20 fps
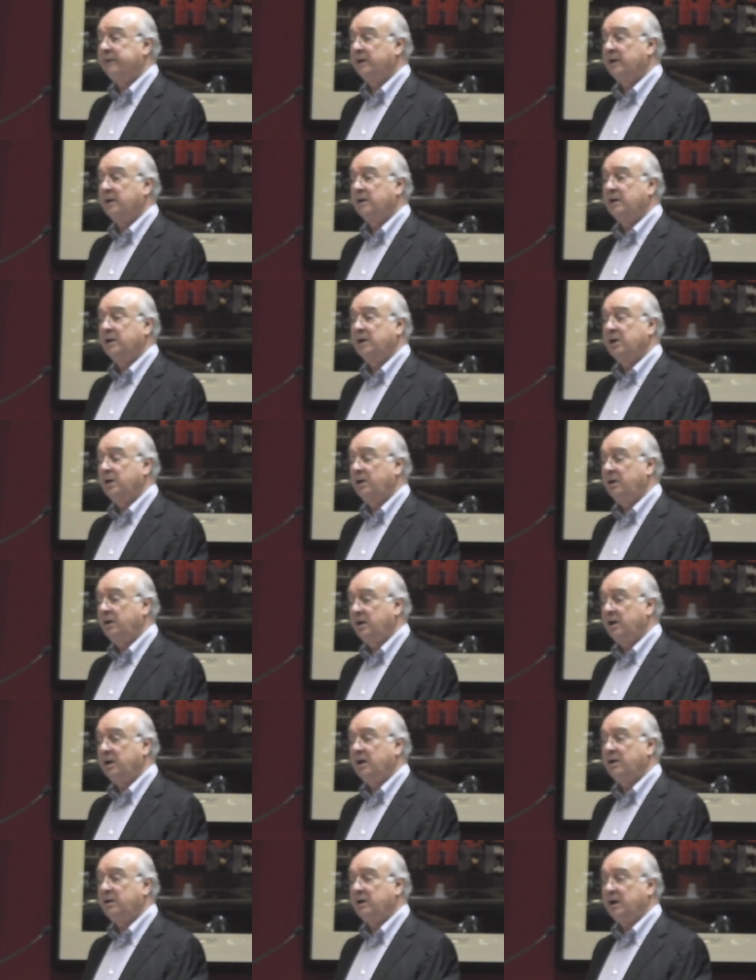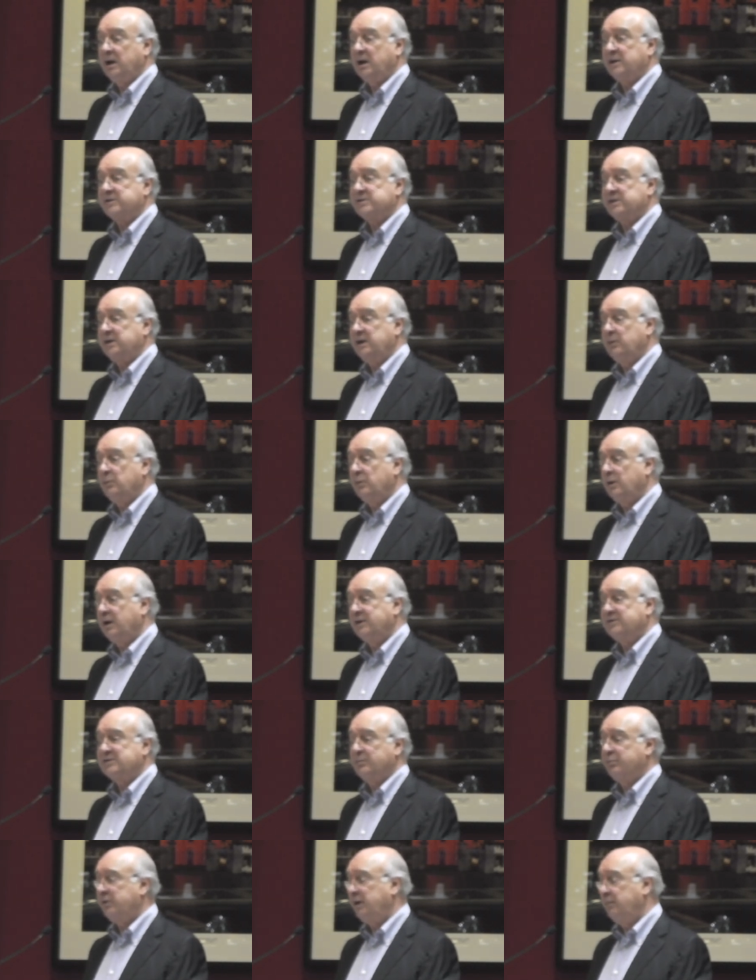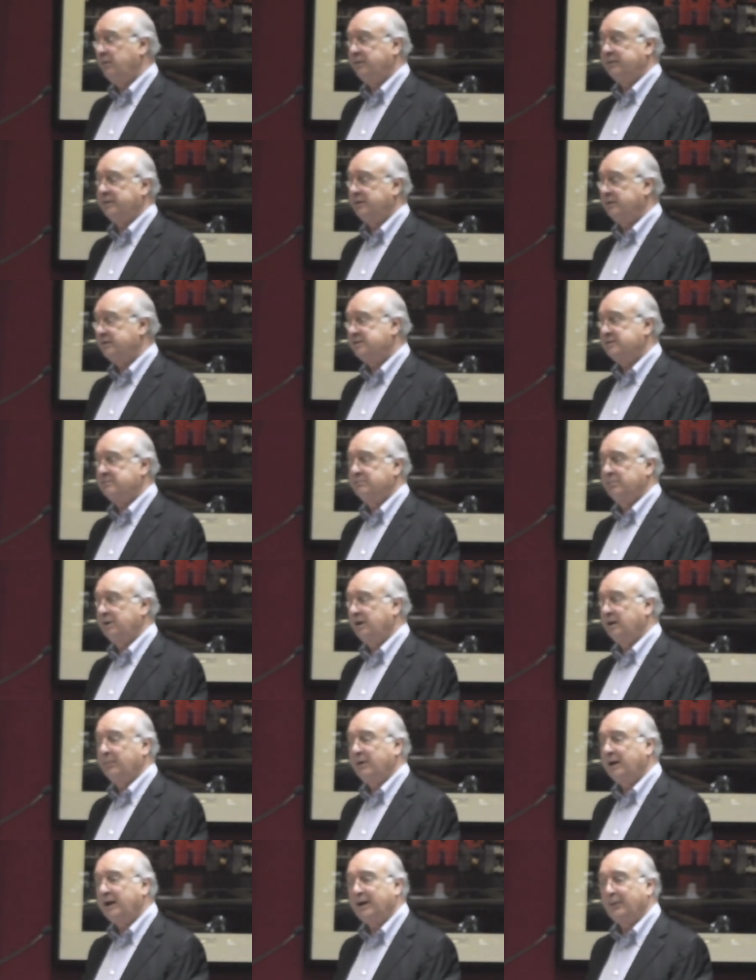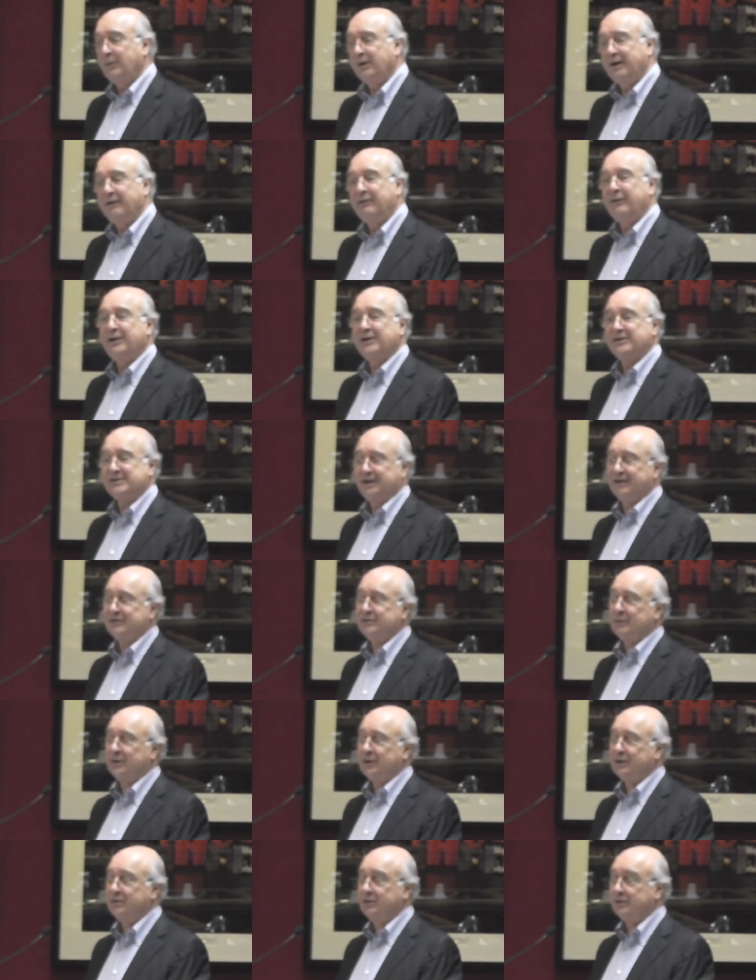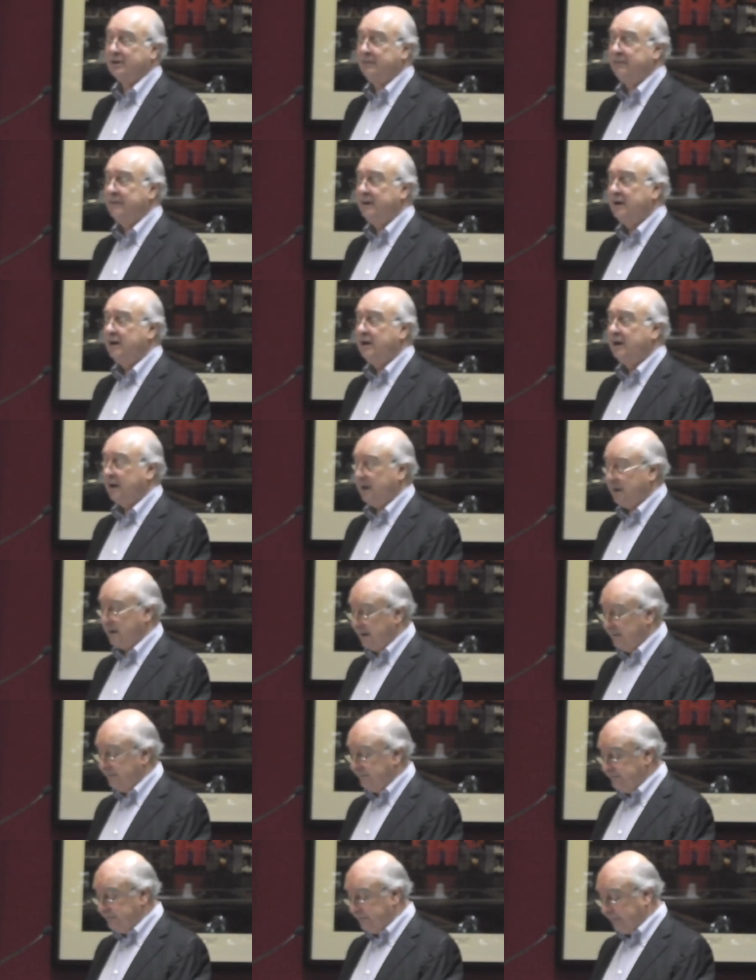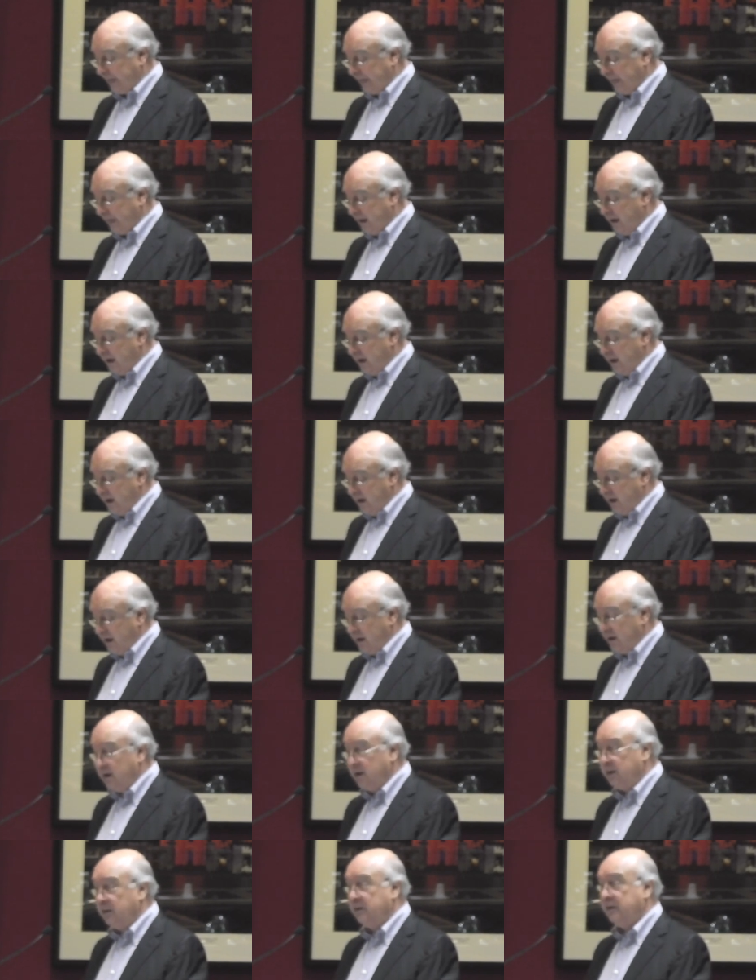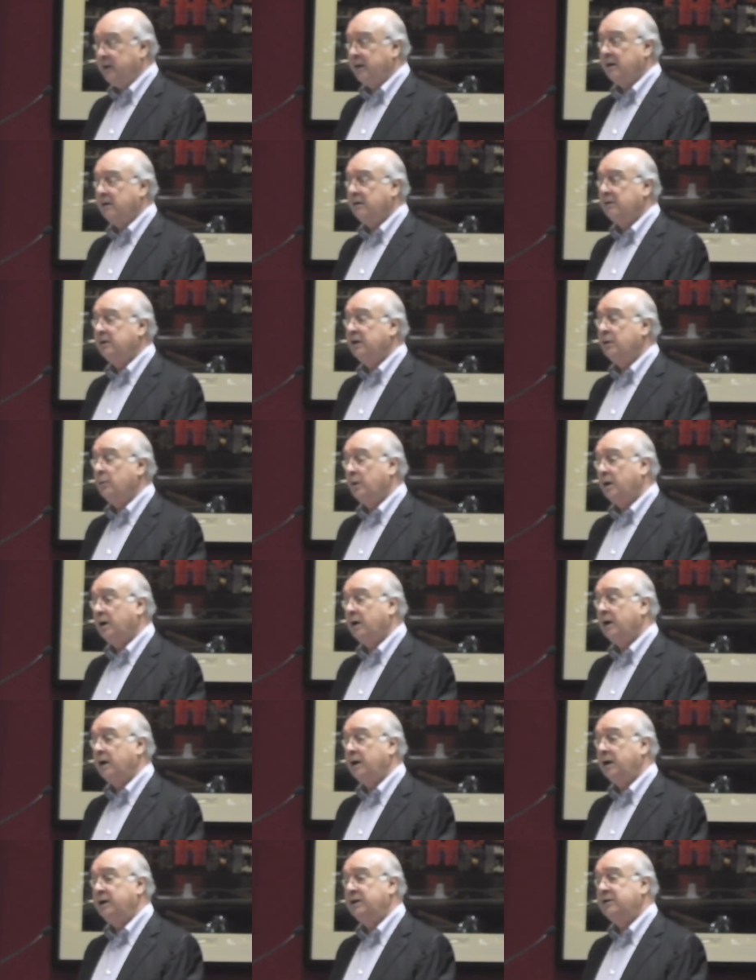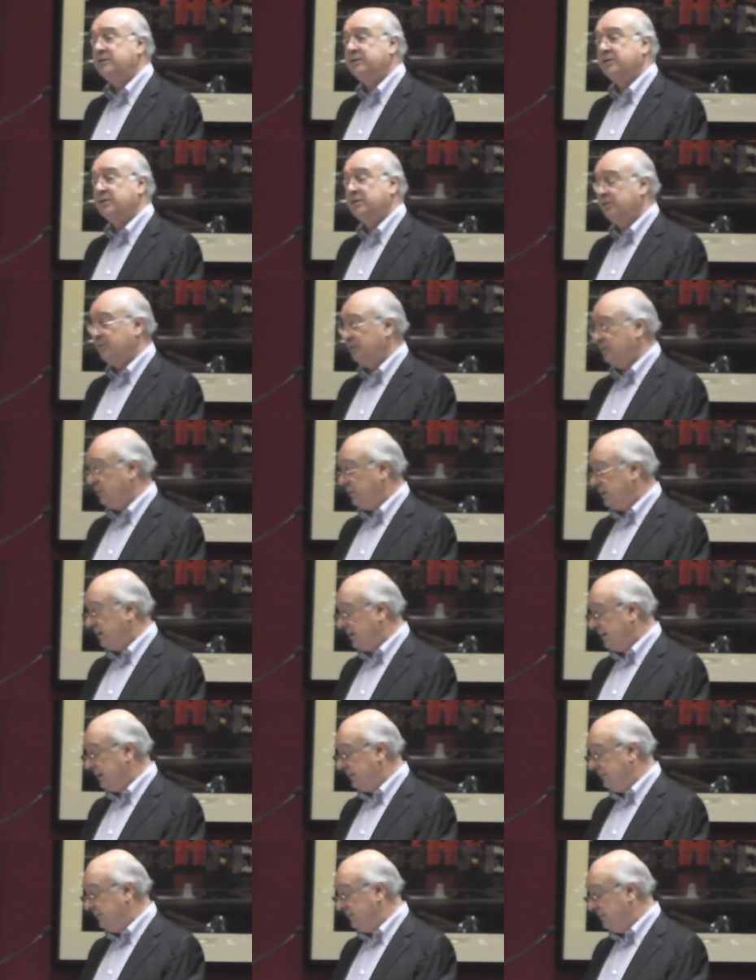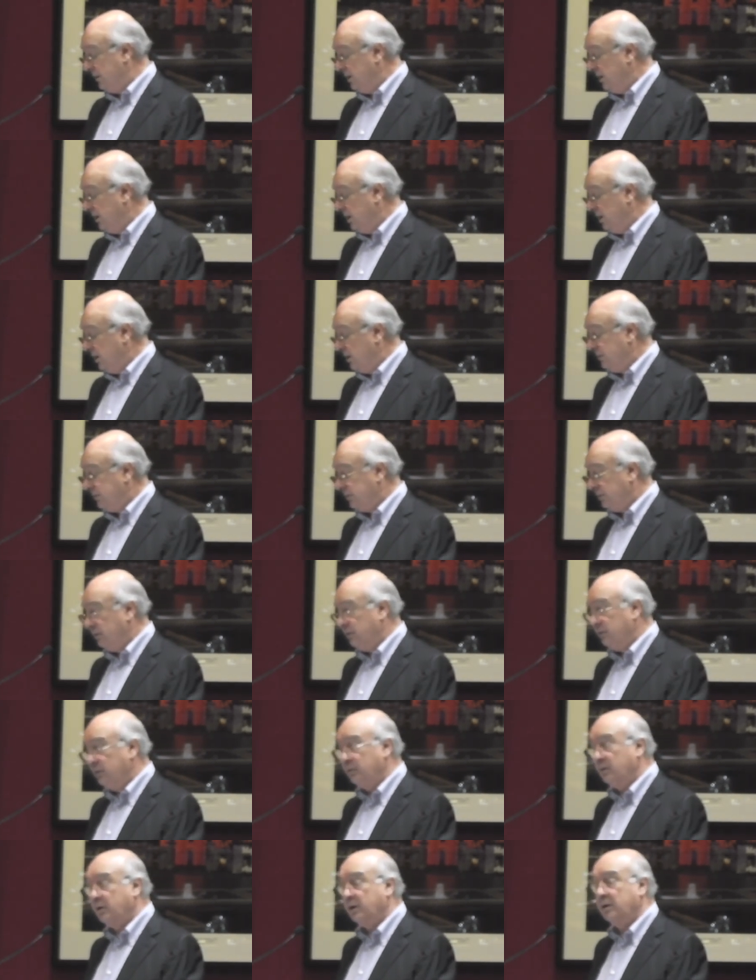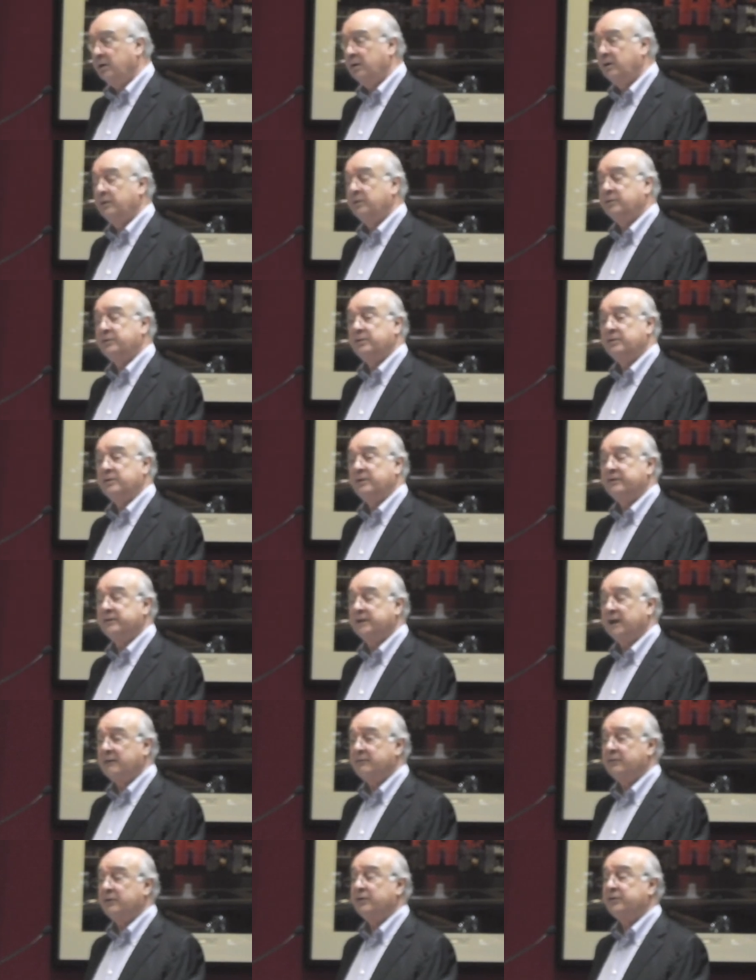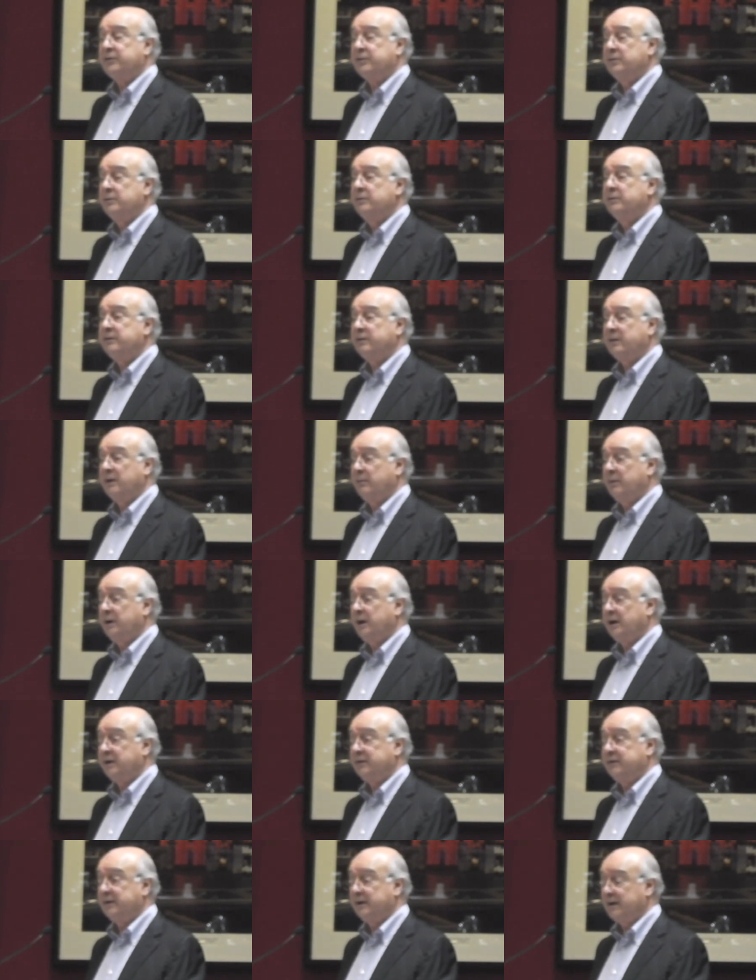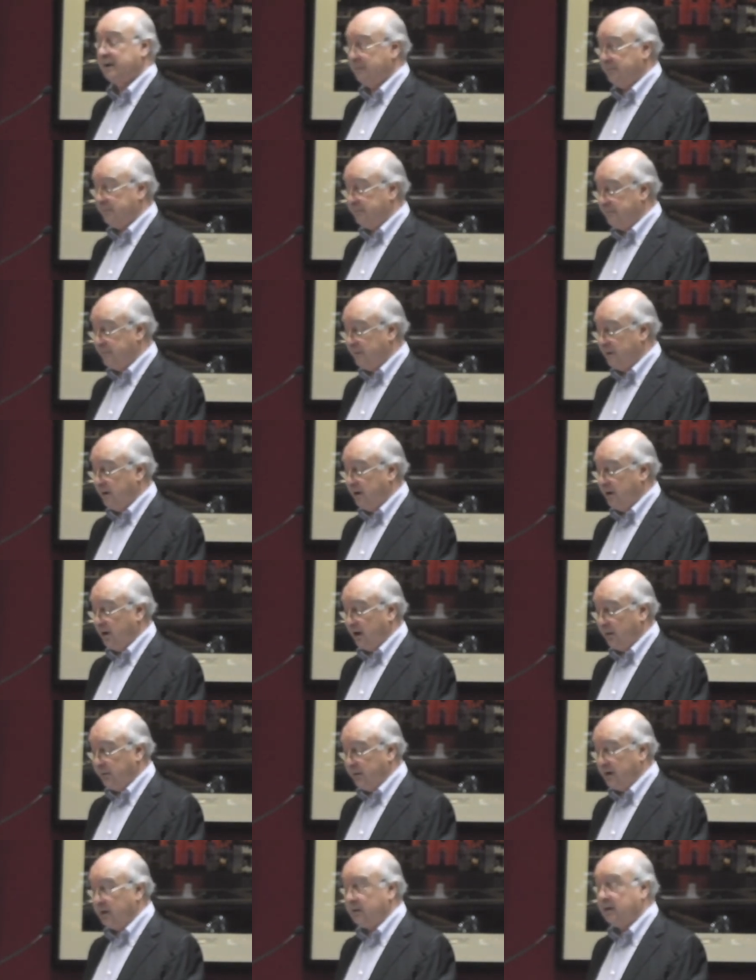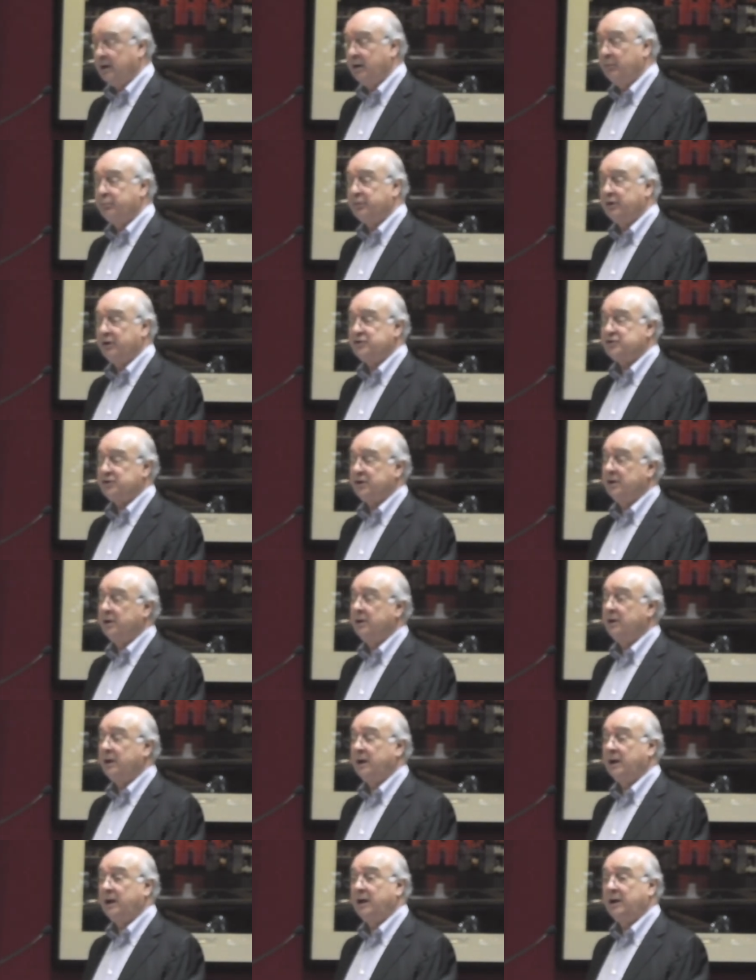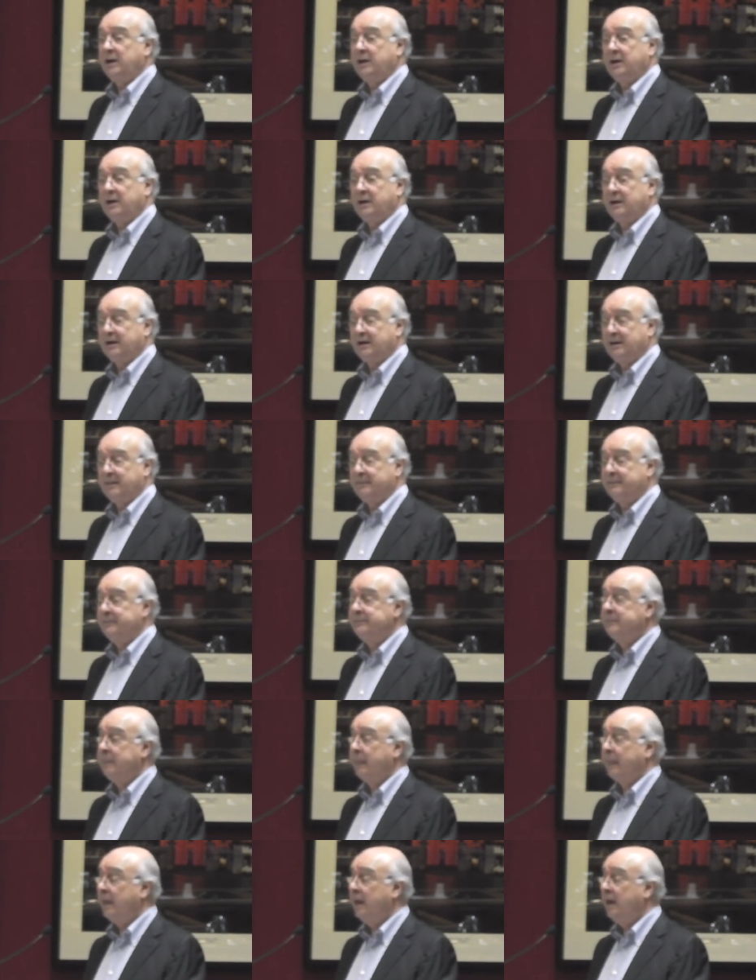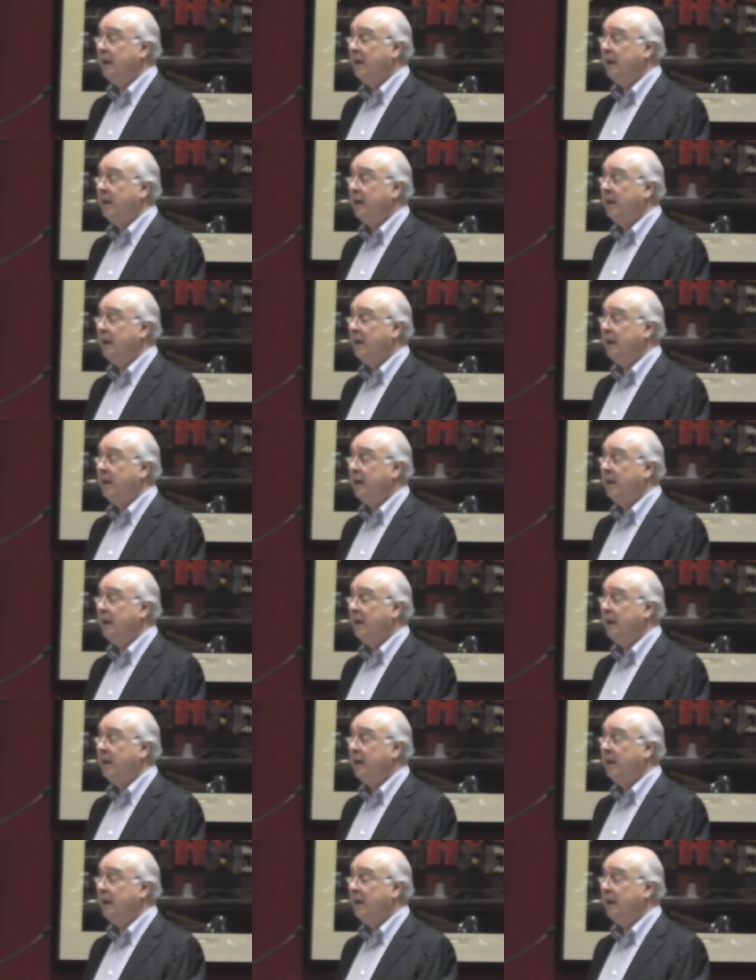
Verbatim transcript: a neo-Nazi, white supremacist, blah blah, whatever else, you want to call him. Um, the only way to um, to to discover the truth about um, about oppression and um,